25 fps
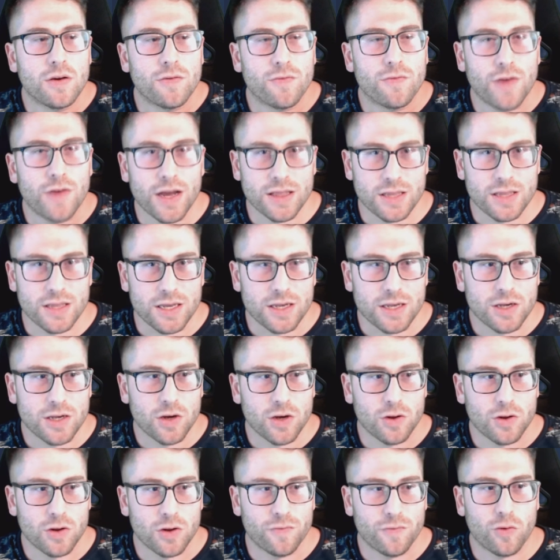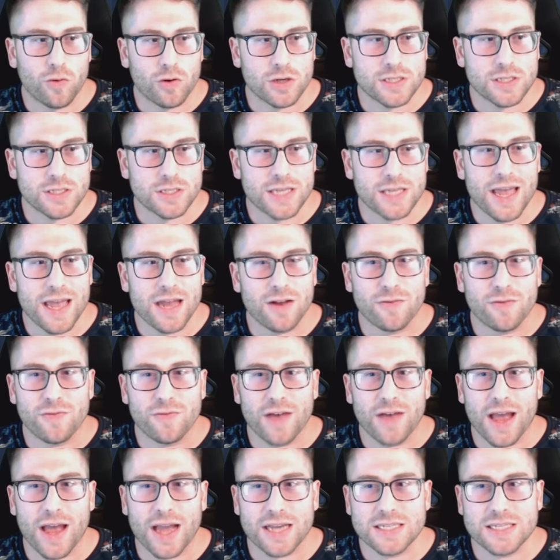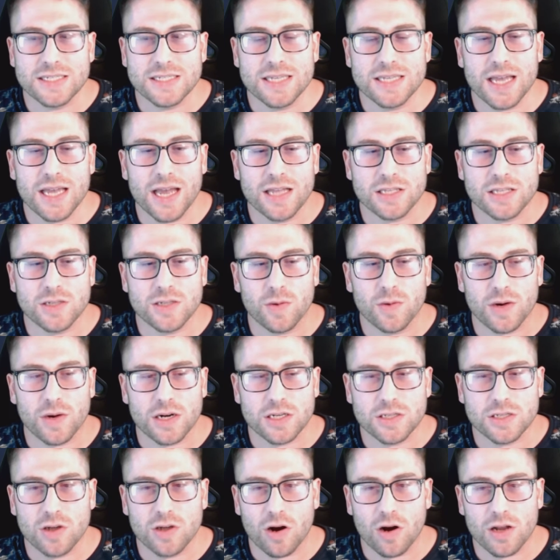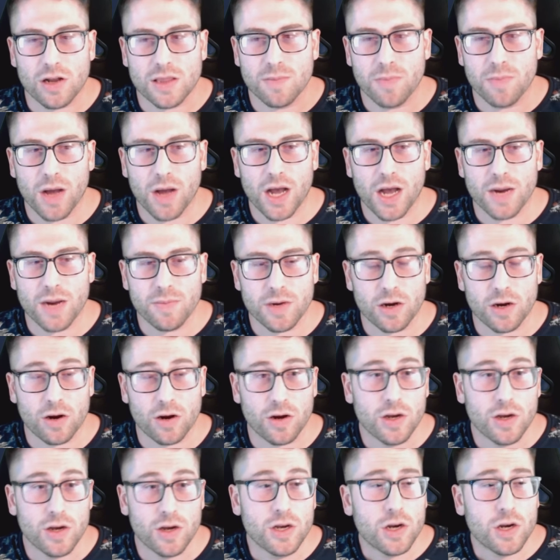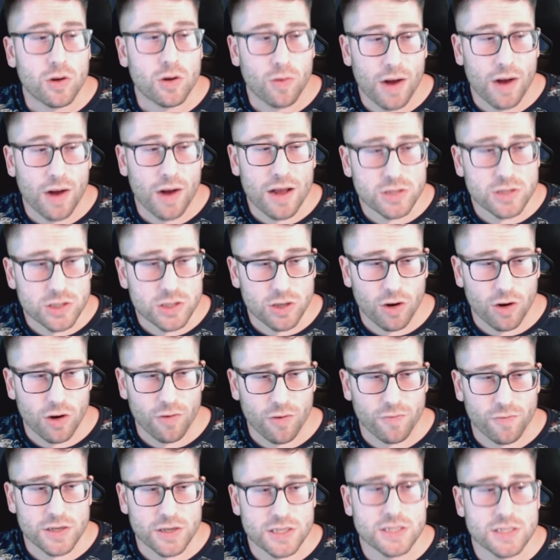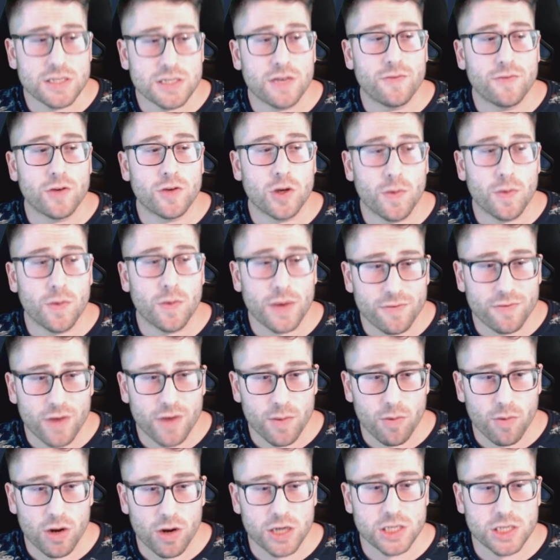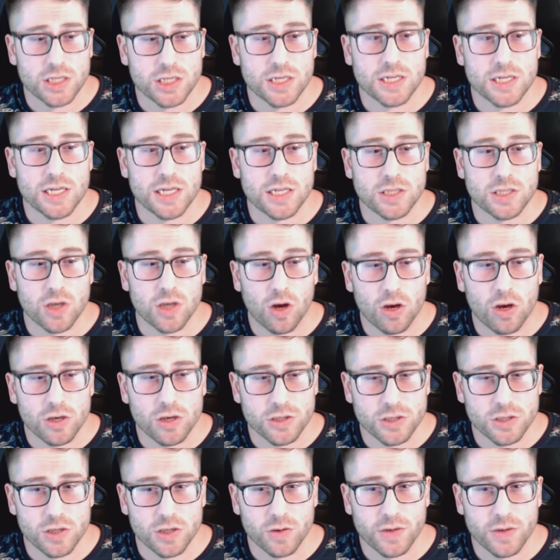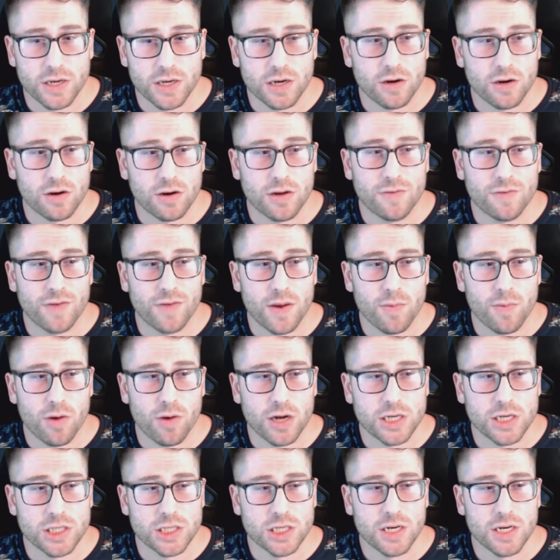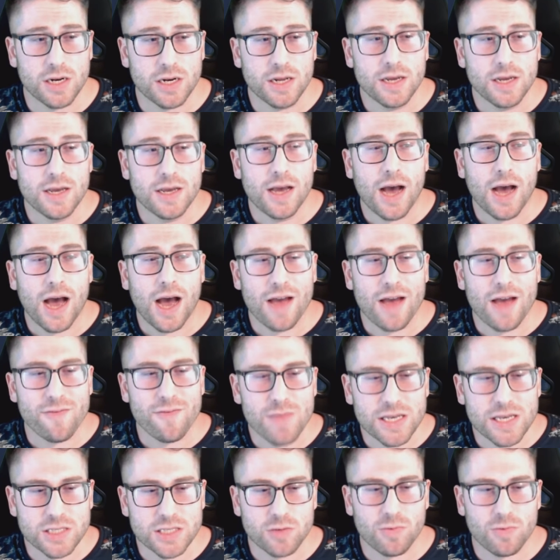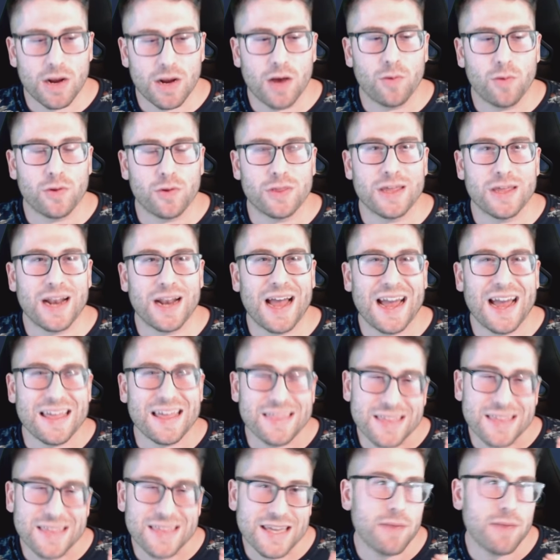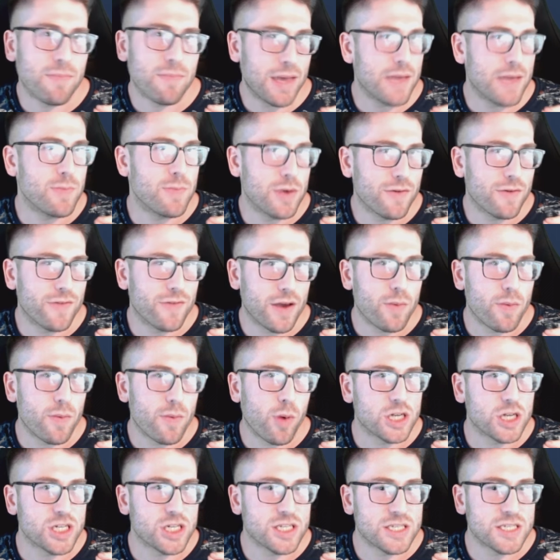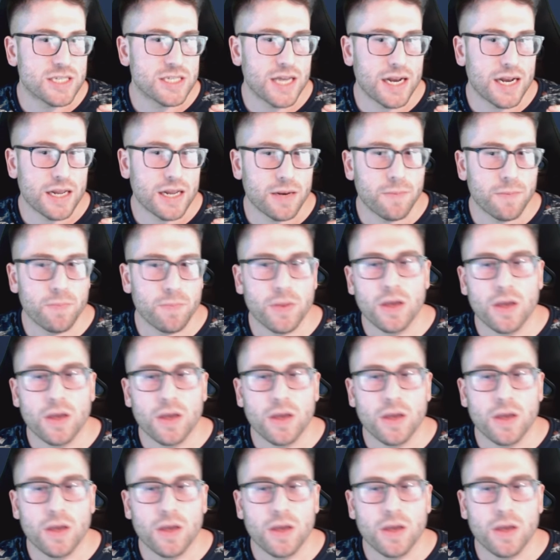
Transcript: Finally, go to the force and effects, and so we're going to start at the bottom here. Ground surface, if you go back to vibration, it's also here in vibration. I've messed around with it. I think it might be a vibration setting.